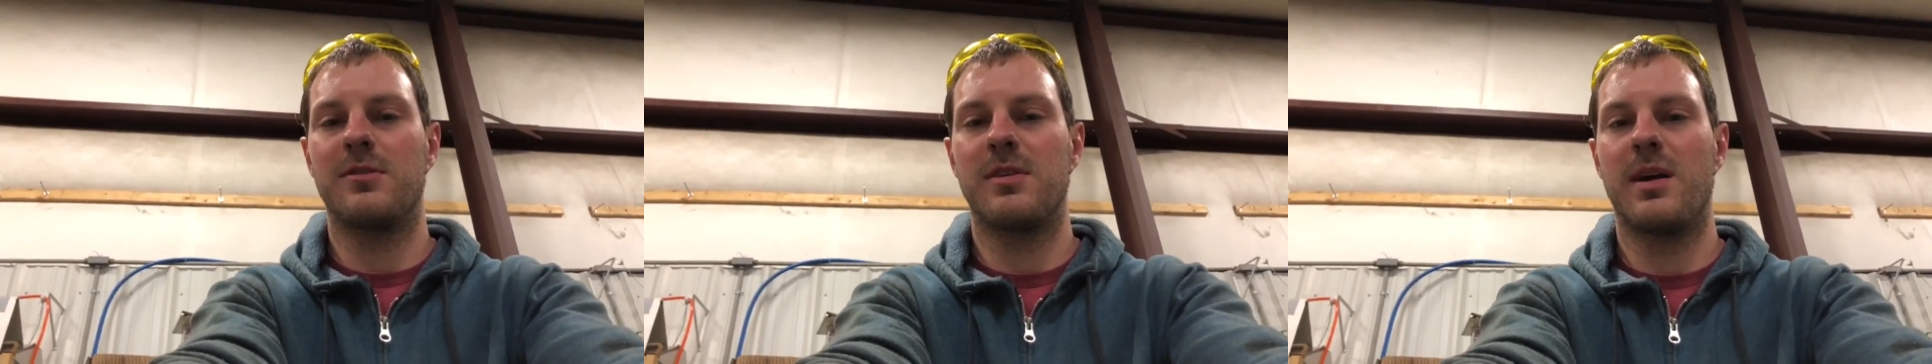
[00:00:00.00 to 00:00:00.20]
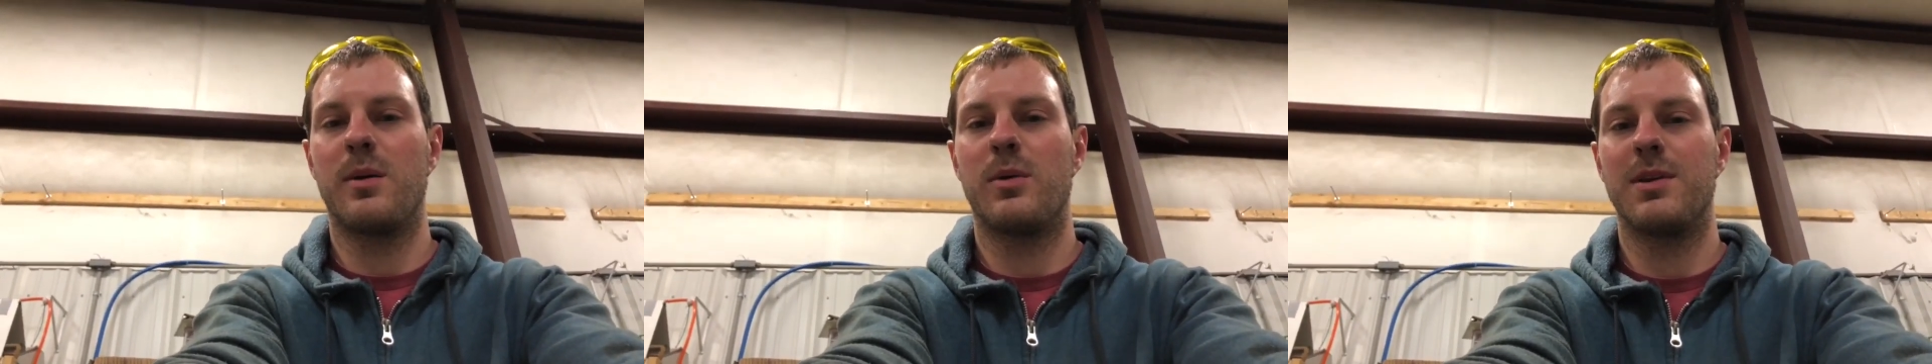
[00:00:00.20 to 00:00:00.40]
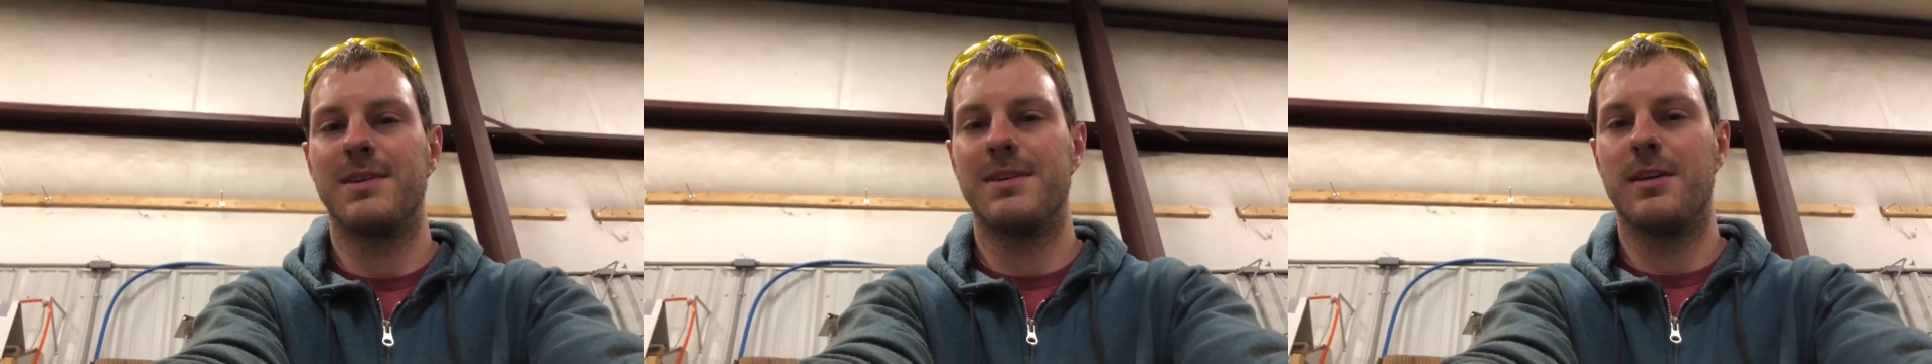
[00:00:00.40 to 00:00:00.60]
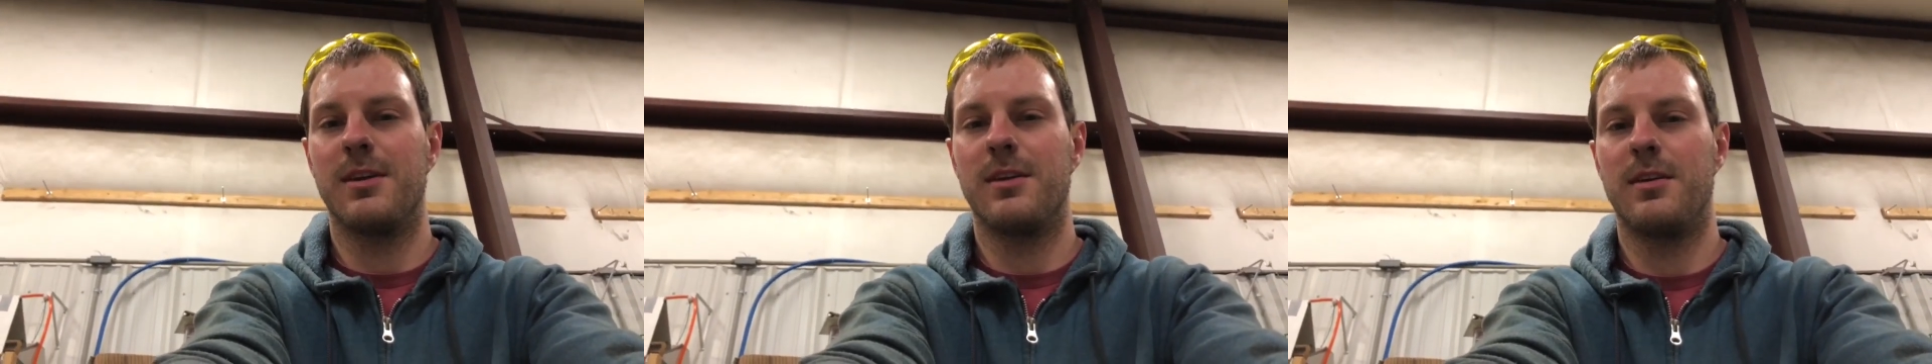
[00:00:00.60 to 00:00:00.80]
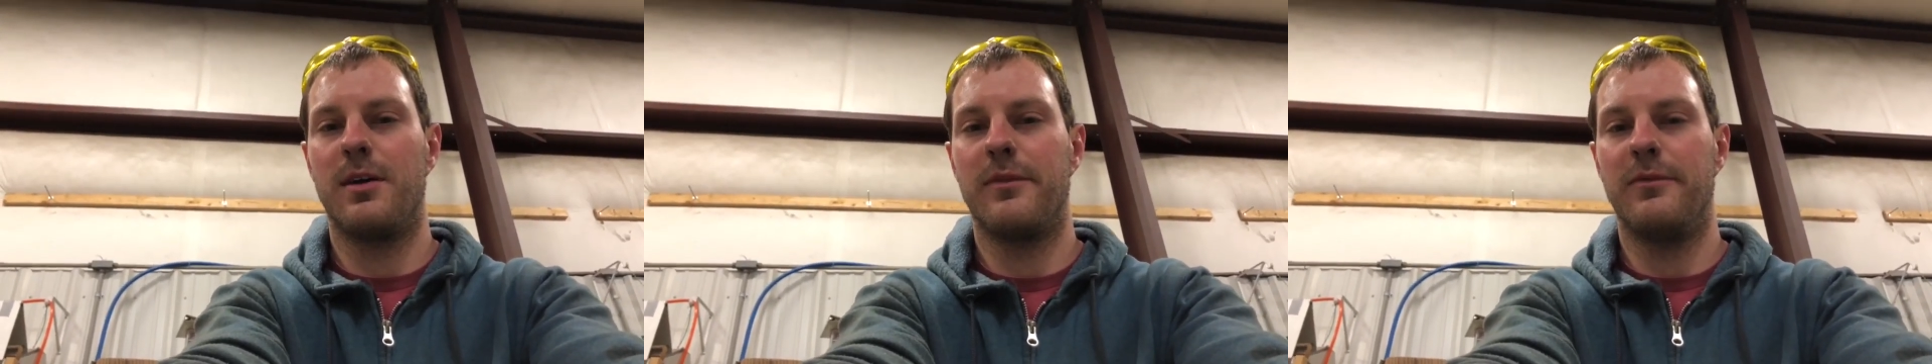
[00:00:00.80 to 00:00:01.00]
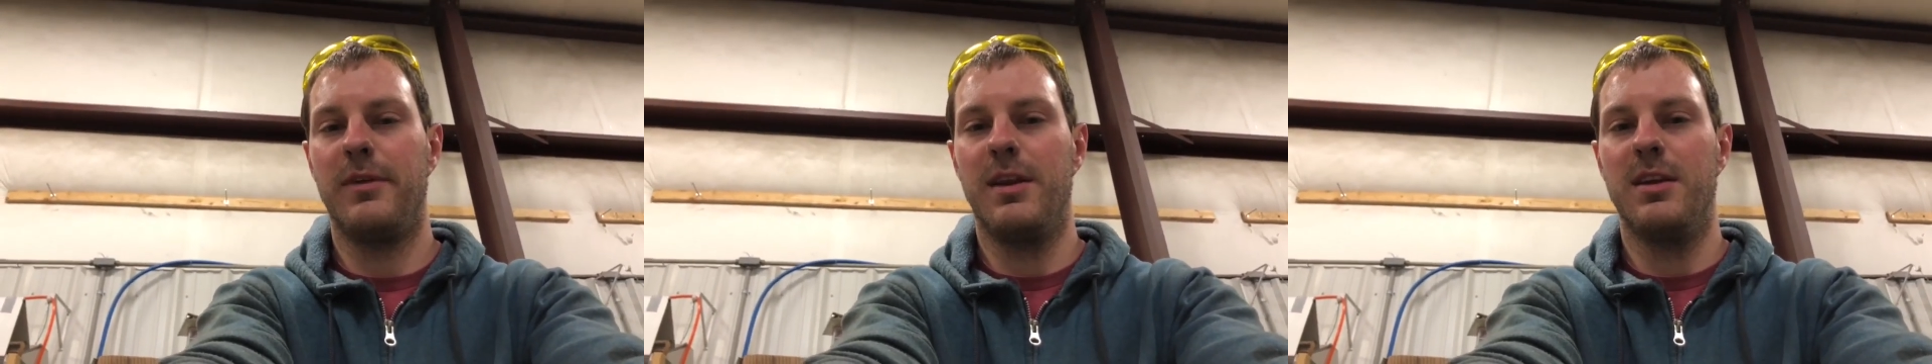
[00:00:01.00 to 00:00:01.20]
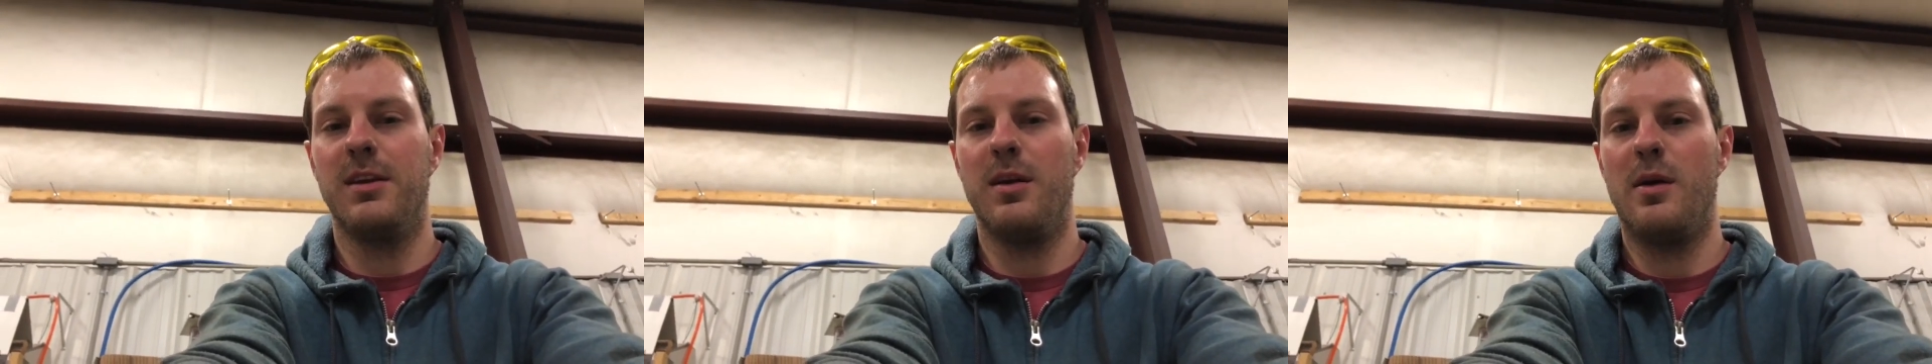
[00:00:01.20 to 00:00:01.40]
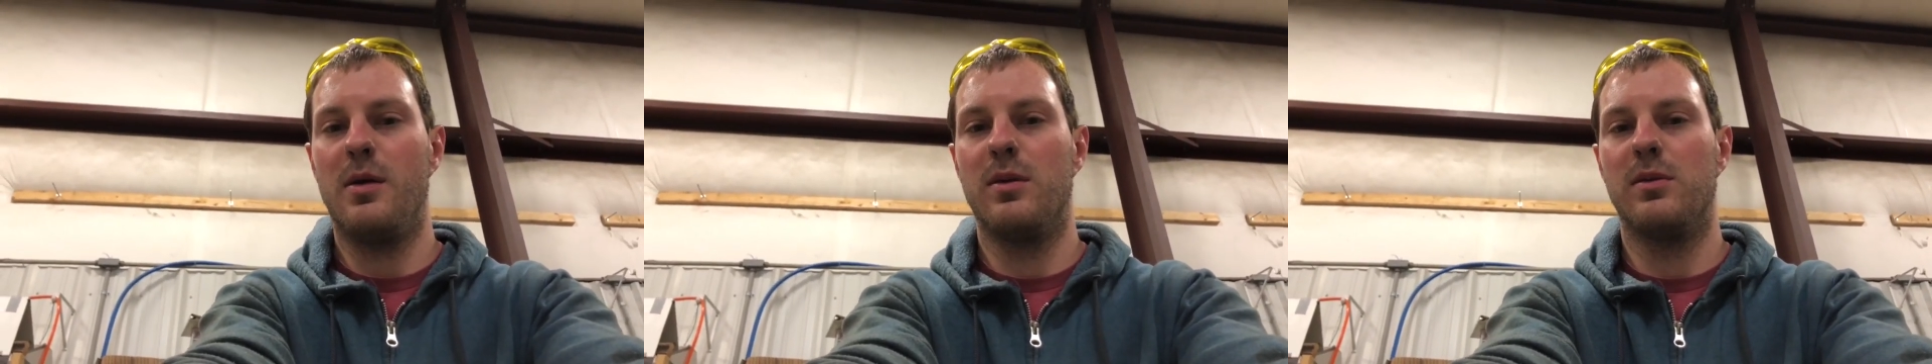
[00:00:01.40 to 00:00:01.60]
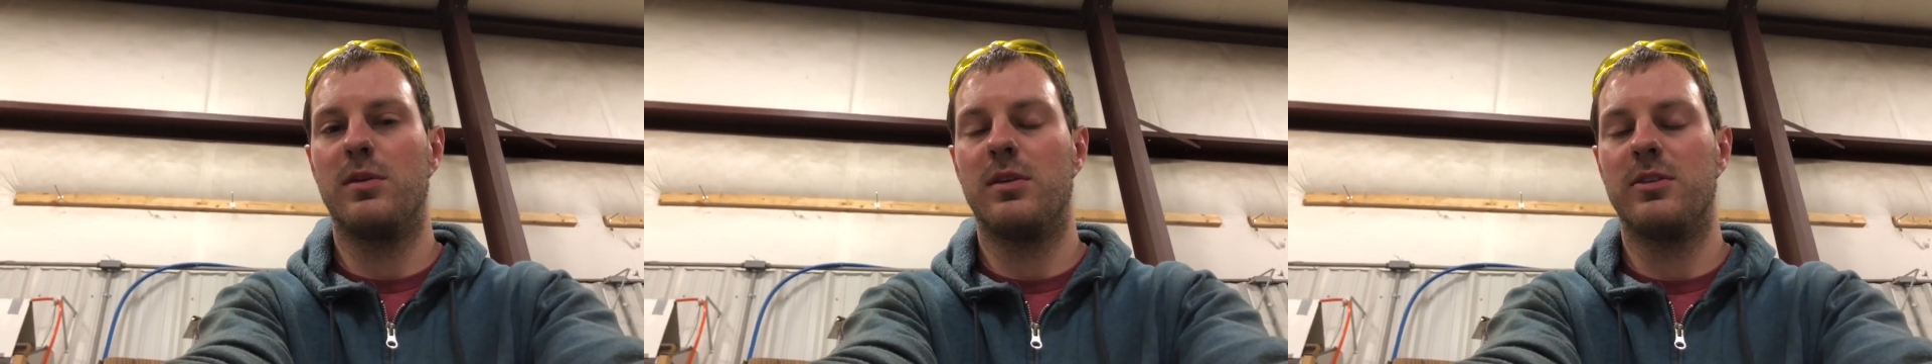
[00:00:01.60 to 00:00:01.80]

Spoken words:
so I wanted to get it on video